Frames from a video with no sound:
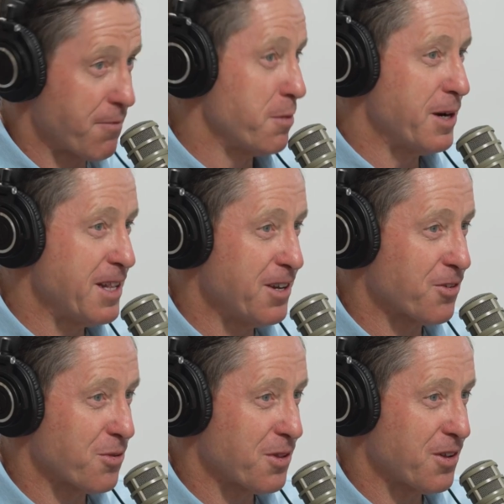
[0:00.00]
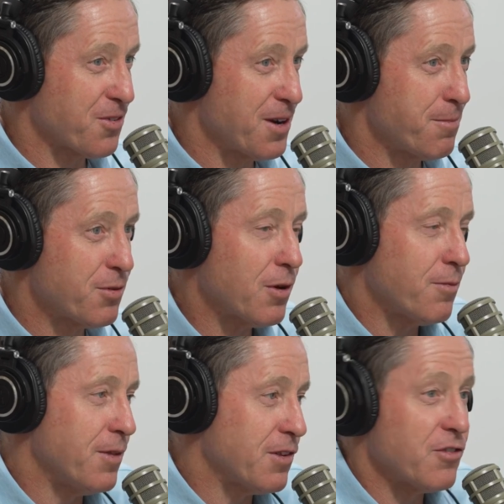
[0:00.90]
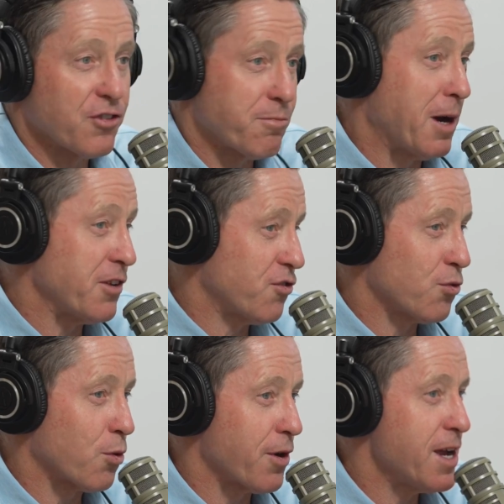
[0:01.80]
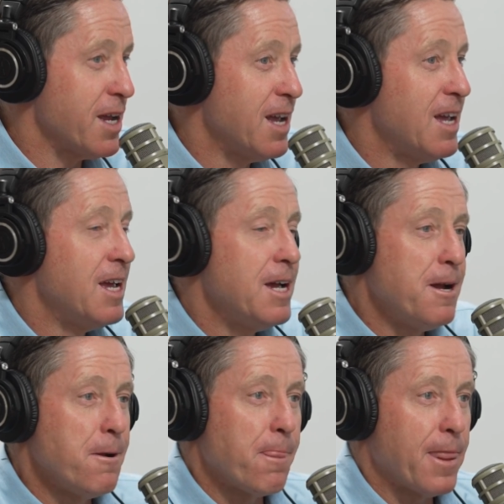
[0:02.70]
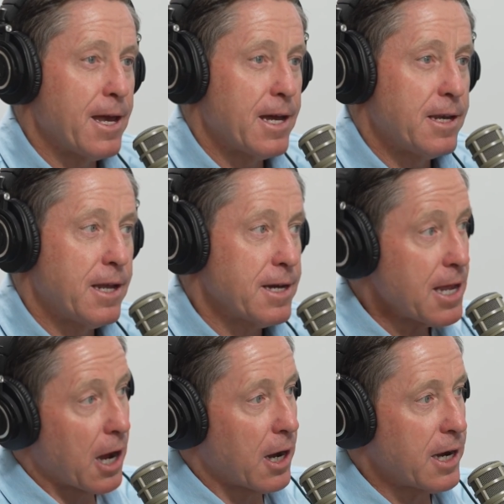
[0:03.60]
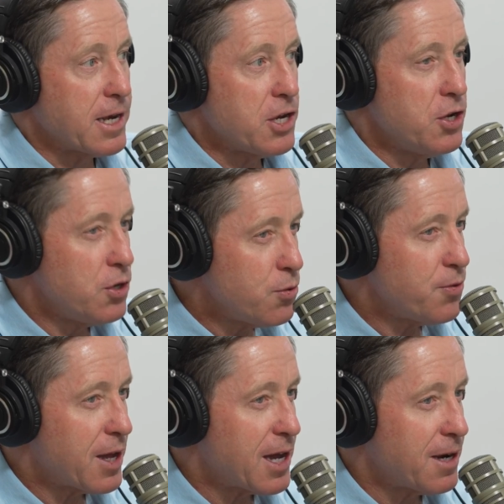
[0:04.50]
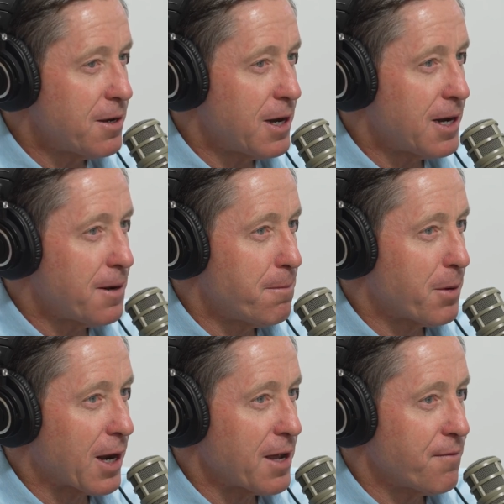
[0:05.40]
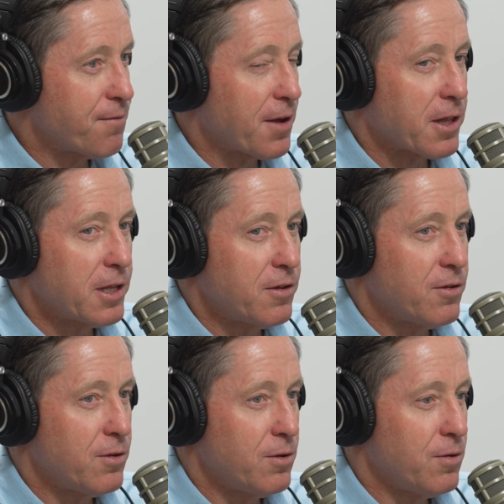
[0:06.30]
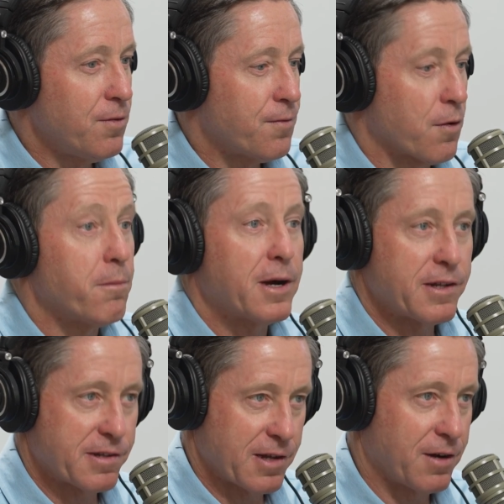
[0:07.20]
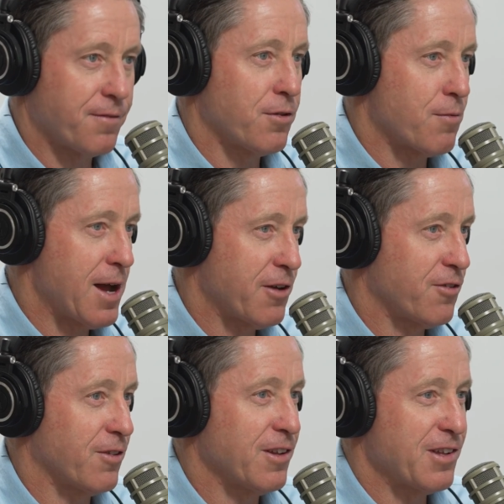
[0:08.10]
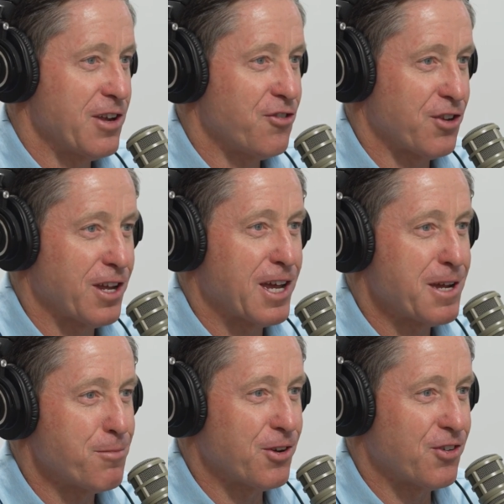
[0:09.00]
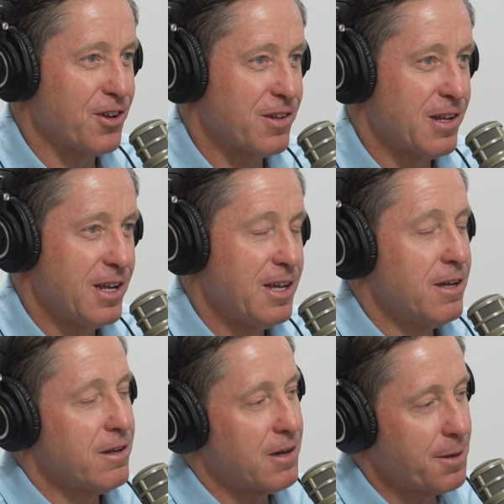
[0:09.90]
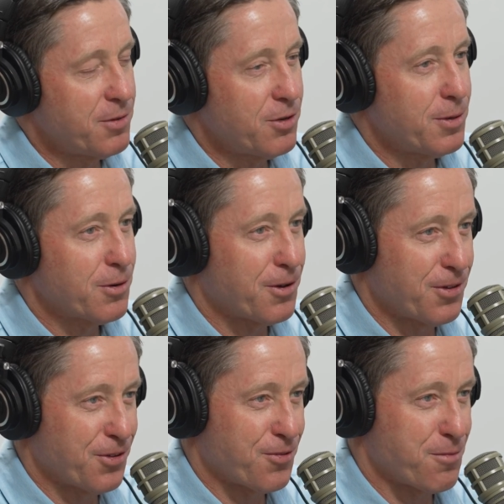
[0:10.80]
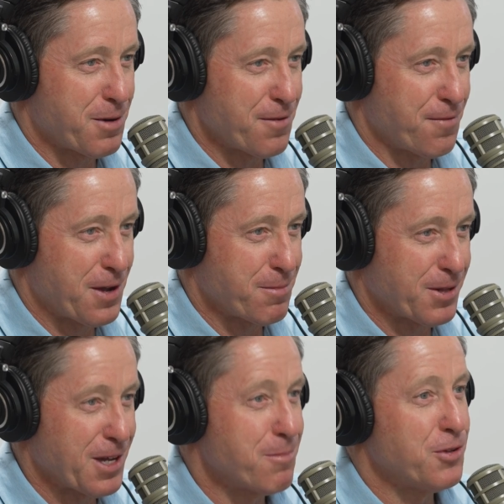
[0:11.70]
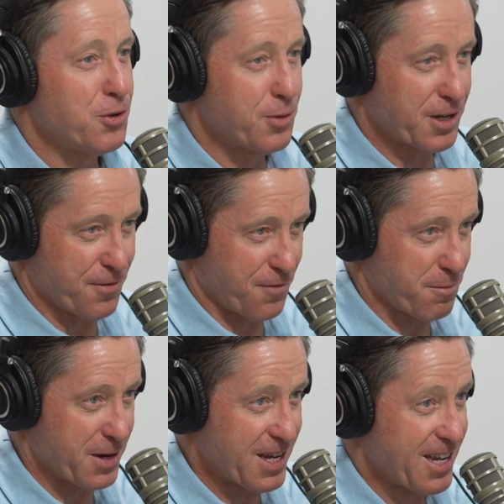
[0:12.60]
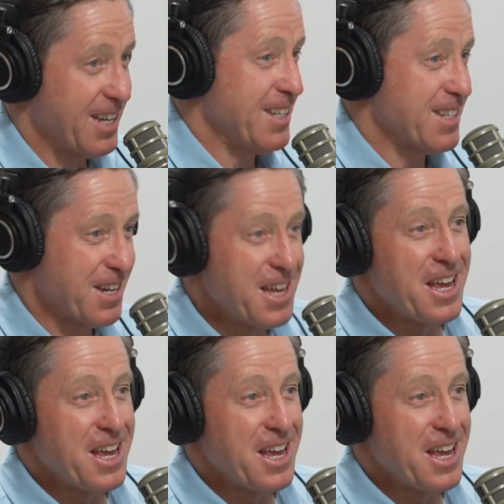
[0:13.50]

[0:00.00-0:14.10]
everybody deals with this, right? So this is just my story. And I knew that, but I fell into, for myself, the rationalization game, which is, I'm doing all this for my family. I'm doing it for my kids. And,